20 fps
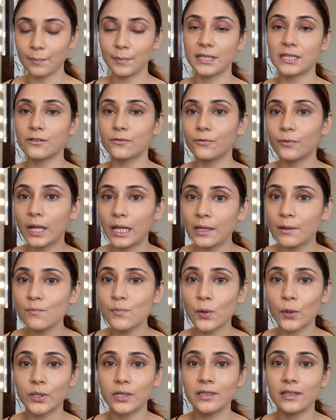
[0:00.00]
it's very
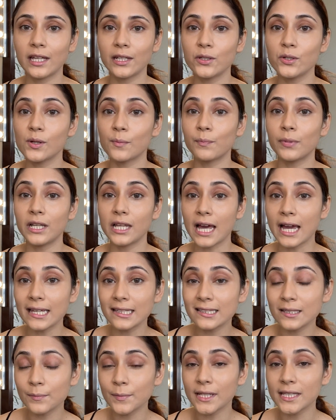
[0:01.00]
important that you apply
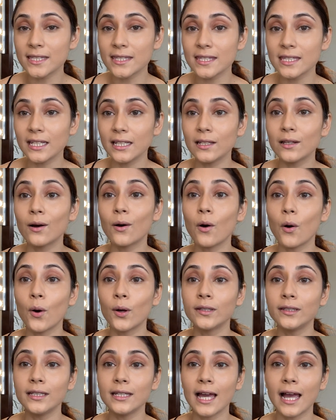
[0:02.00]
some concealer
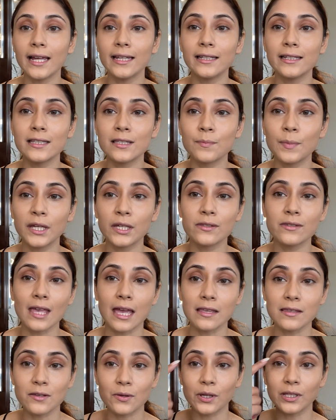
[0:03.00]
on the eyelids because
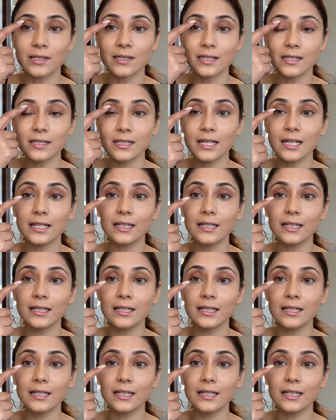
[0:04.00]
as you can see,